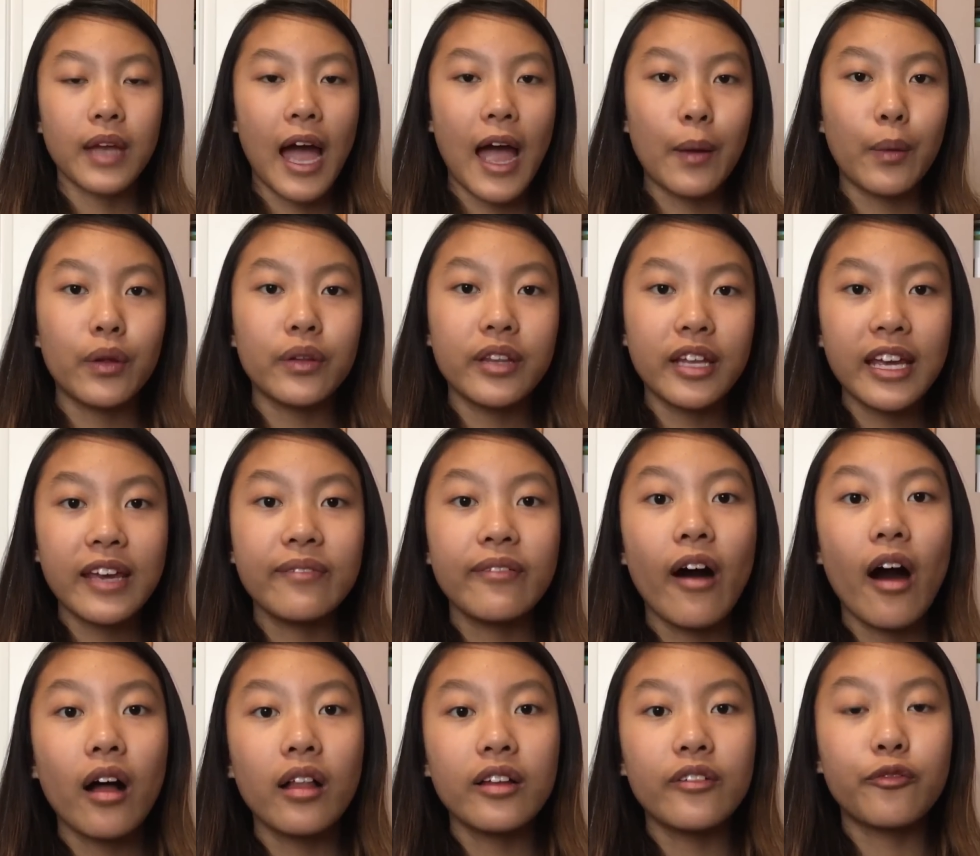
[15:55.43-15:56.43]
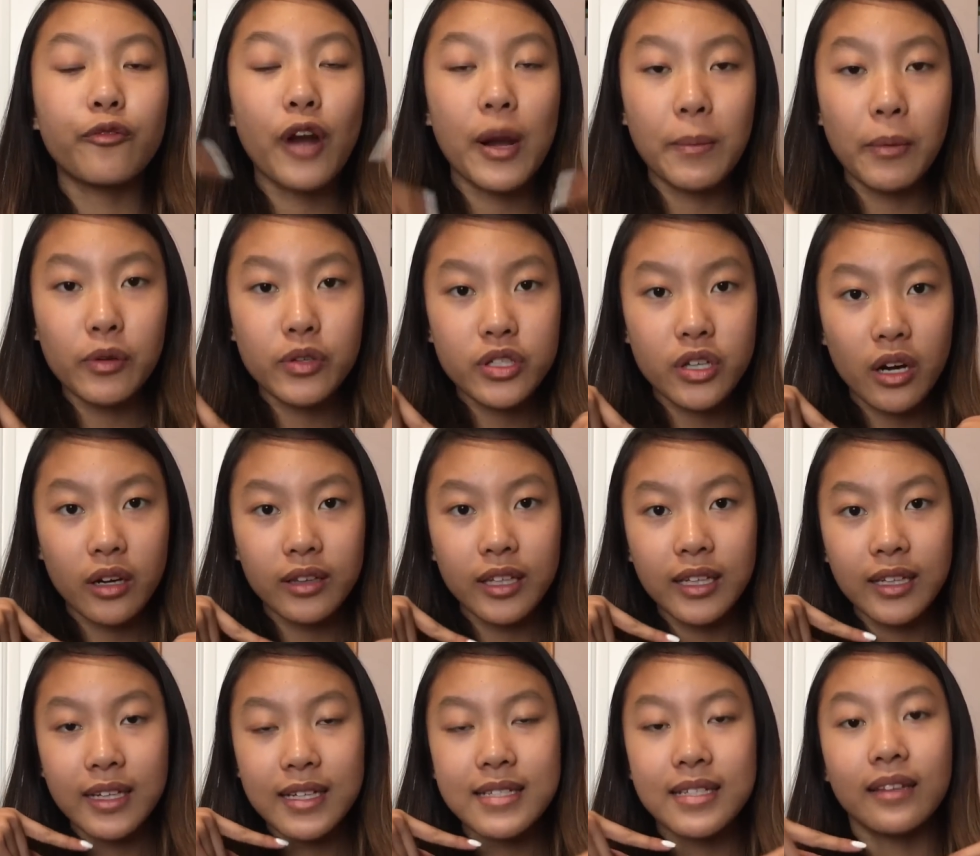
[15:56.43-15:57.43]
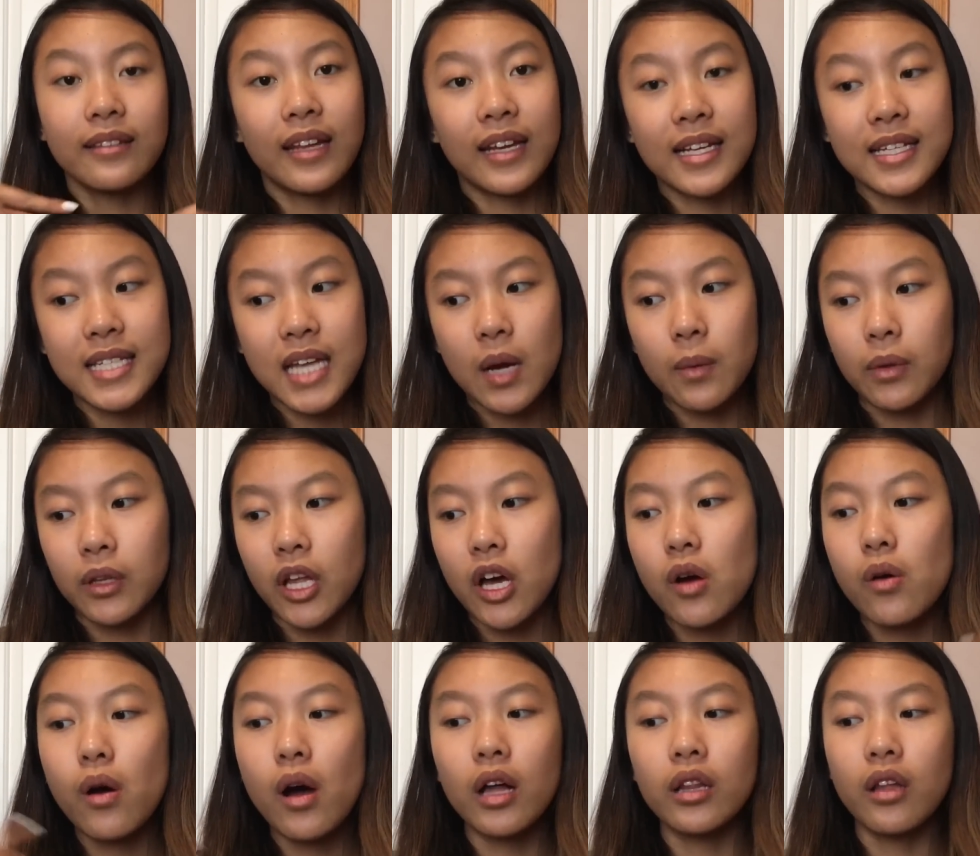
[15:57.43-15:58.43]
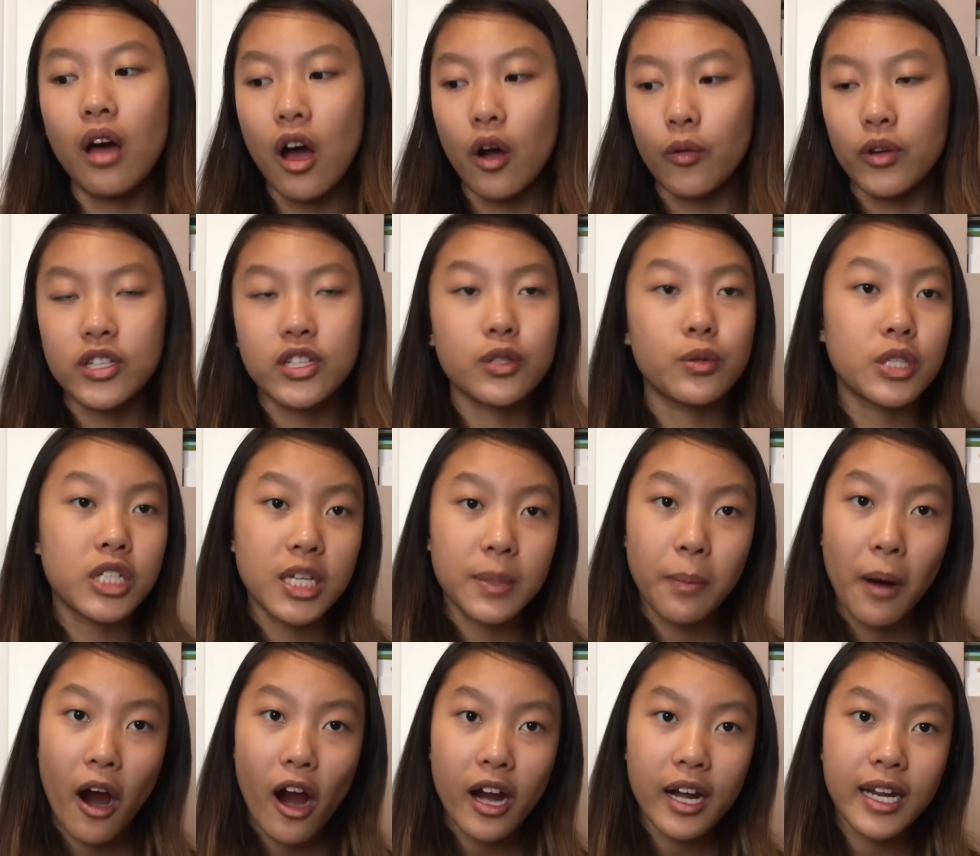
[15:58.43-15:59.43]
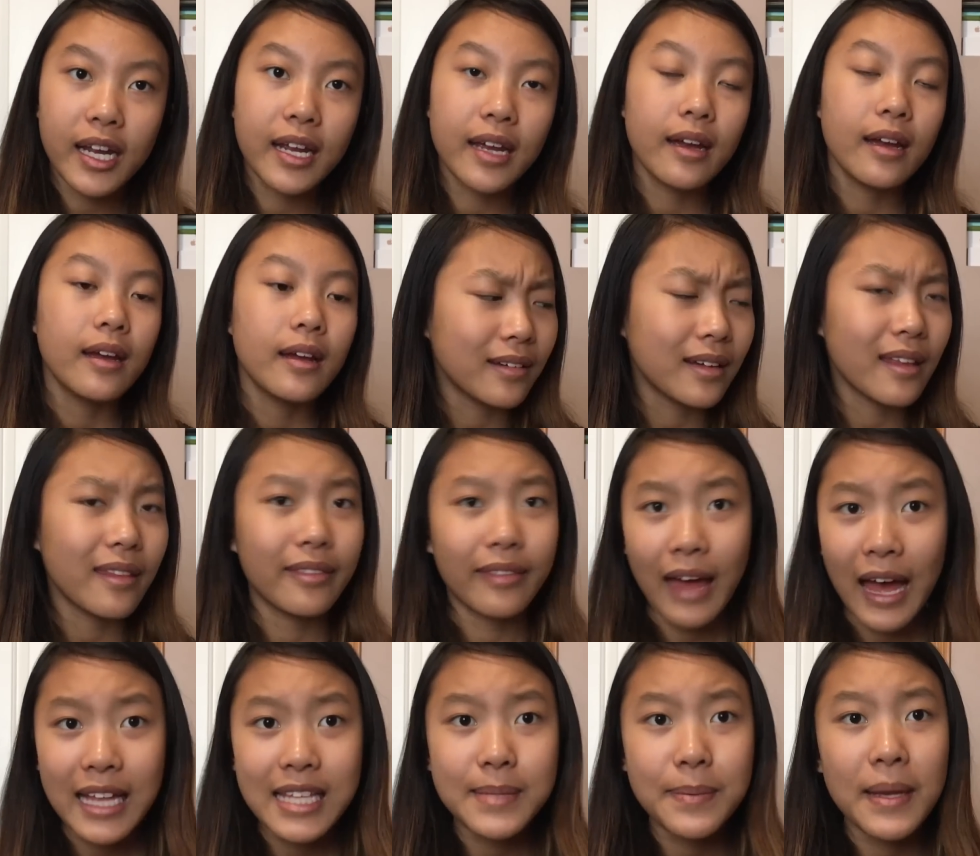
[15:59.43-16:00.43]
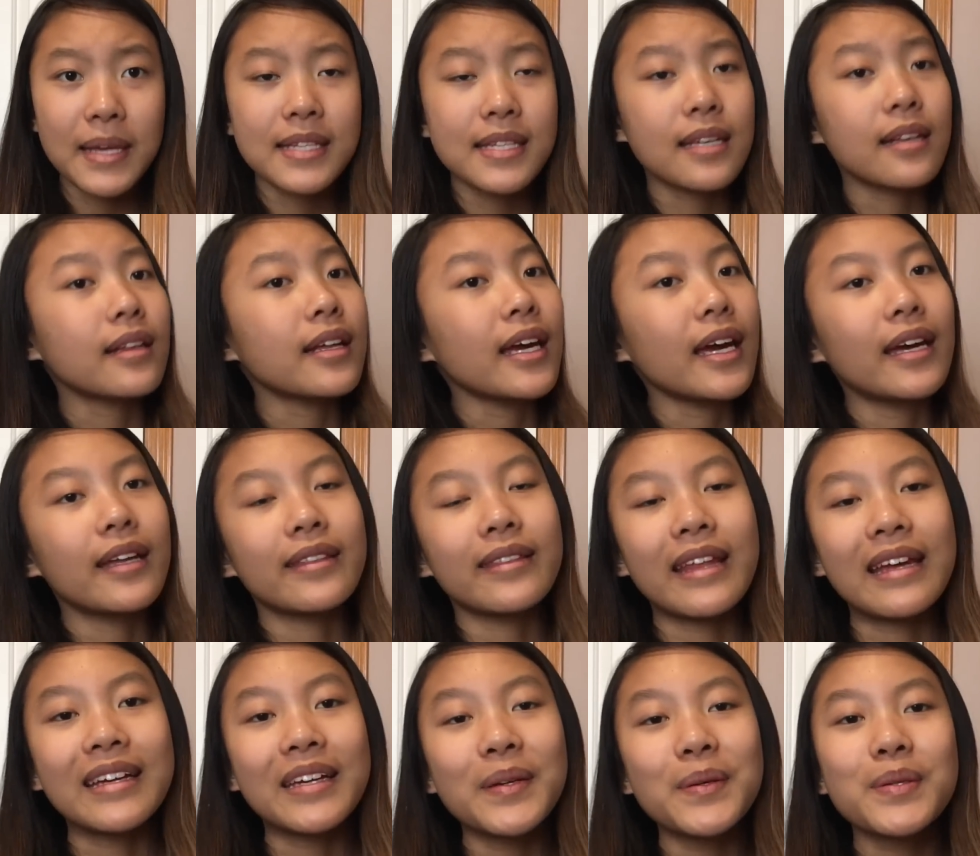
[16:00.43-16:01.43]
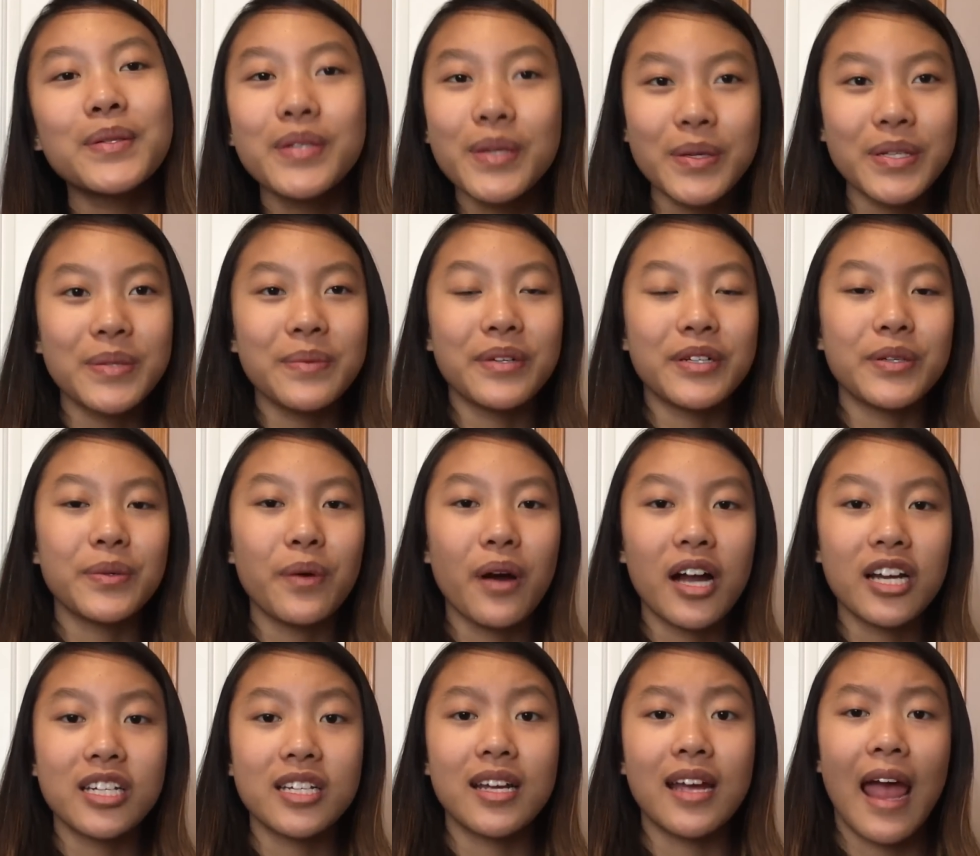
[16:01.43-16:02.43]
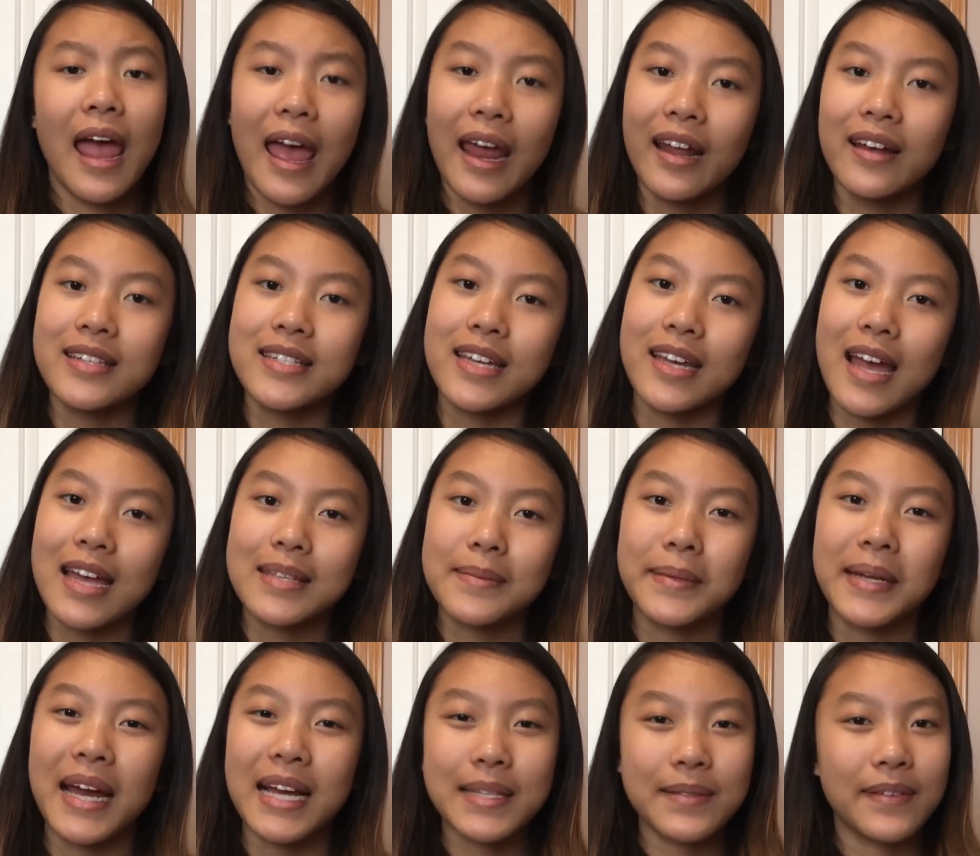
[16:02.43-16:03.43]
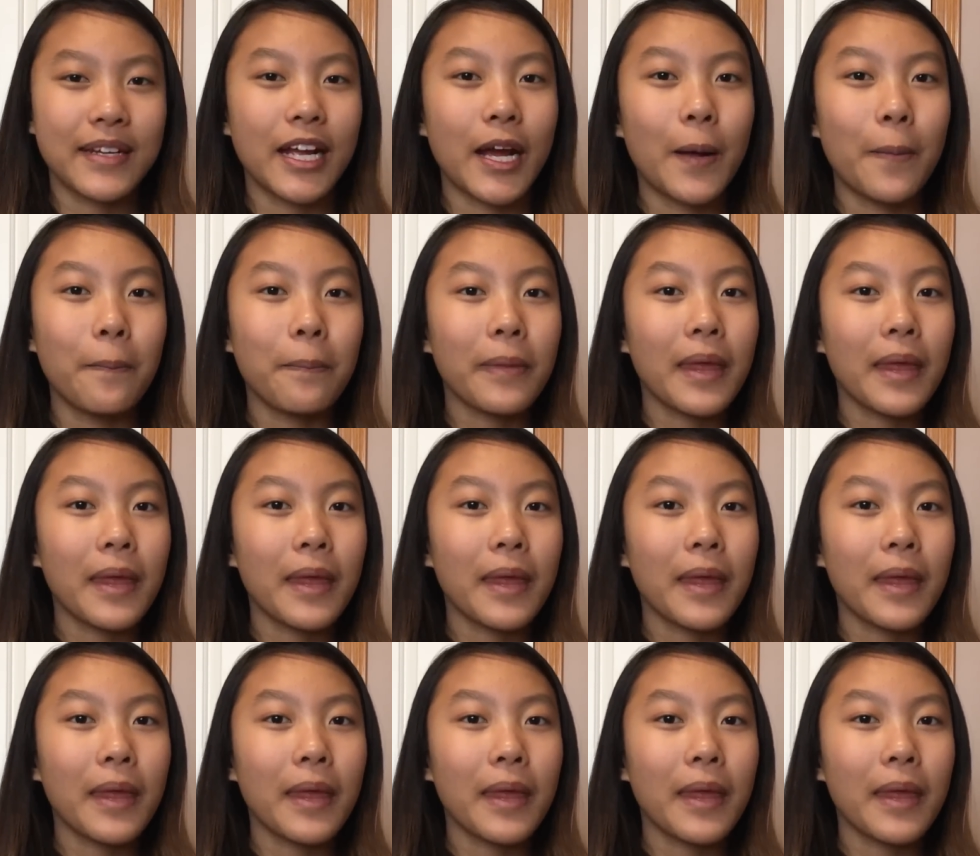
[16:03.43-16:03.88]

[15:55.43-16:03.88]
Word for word: I will leave all of Rainbow Star Lily's links down below along with Squishy Party. And that's basically it. Thank you so, so much for watching and I'll see you guys in the next video.